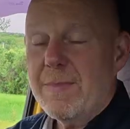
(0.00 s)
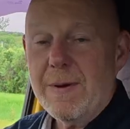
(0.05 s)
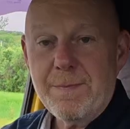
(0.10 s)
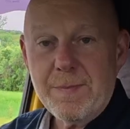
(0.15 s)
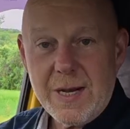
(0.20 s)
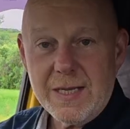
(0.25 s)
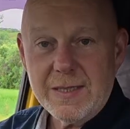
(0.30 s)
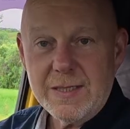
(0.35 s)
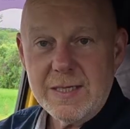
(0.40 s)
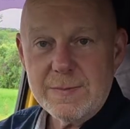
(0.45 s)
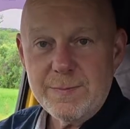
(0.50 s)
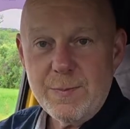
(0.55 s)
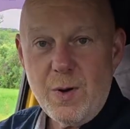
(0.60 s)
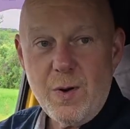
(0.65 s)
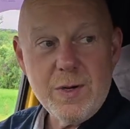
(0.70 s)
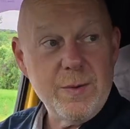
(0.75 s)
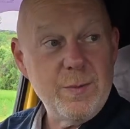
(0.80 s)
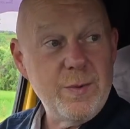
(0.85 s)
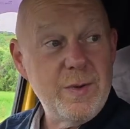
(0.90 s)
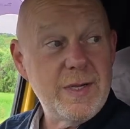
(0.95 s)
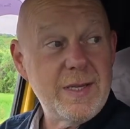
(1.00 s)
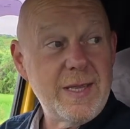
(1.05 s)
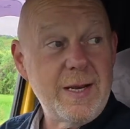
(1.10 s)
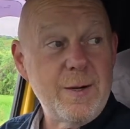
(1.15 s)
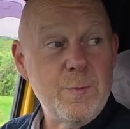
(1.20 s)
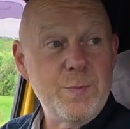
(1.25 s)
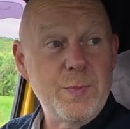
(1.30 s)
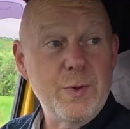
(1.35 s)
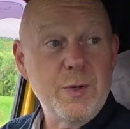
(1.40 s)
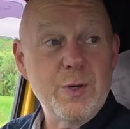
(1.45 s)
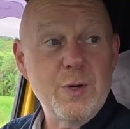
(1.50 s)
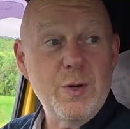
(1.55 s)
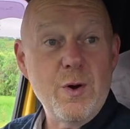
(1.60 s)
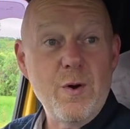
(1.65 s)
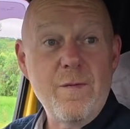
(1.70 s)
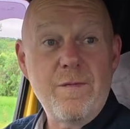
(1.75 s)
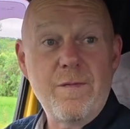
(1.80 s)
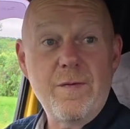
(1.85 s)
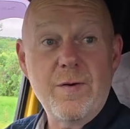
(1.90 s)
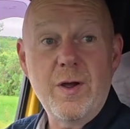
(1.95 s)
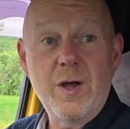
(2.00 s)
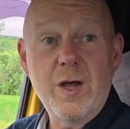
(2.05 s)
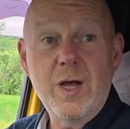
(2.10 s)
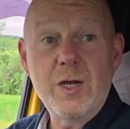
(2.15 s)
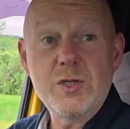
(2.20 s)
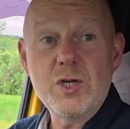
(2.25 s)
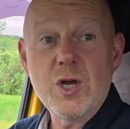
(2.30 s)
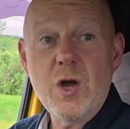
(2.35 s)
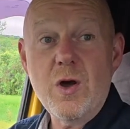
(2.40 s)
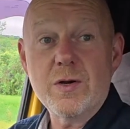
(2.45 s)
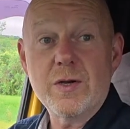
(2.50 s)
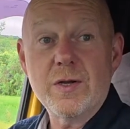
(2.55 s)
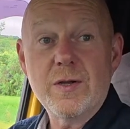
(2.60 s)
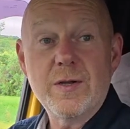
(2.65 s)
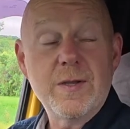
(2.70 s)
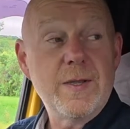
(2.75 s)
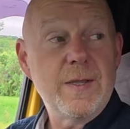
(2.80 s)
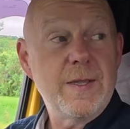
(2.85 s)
My plan this morning was to get up and go for a jog.